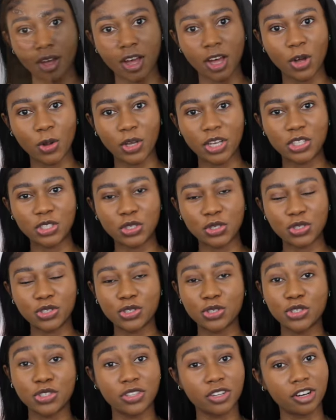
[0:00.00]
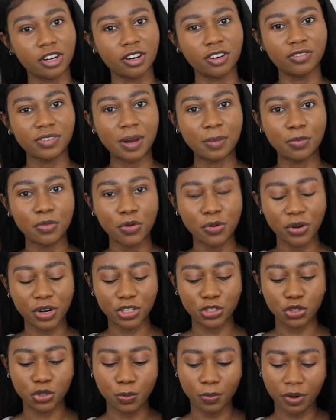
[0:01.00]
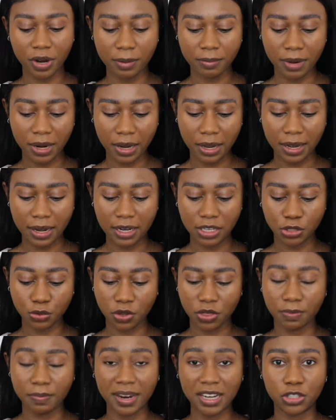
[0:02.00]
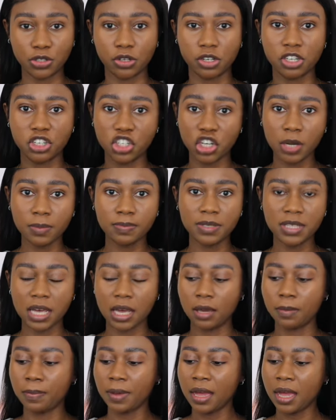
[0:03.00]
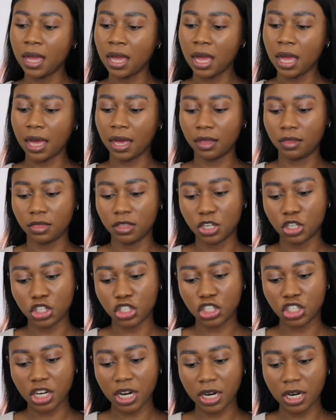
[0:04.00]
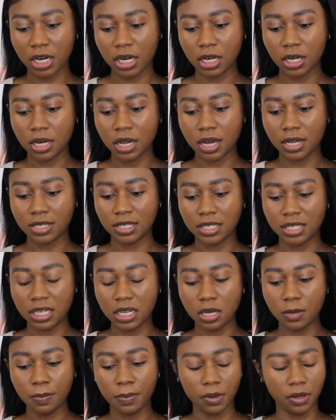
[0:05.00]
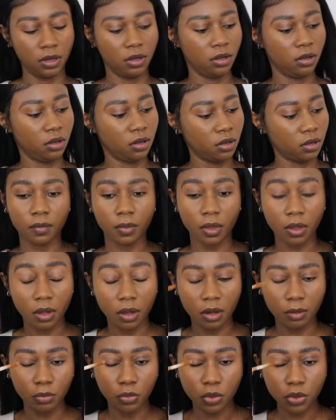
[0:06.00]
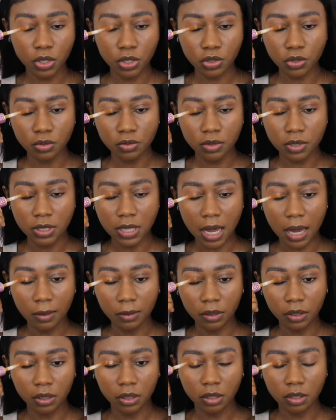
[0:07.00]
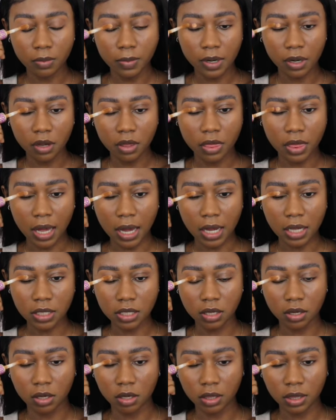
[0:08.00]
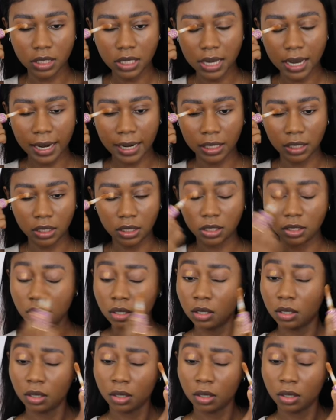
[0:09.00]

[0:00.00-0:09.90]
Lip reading: Okay, so to start off, I'm going to prime my eyes with my torch-shaped tape in the shade Deep. I'm going to dab a little bit of that on the eyelid.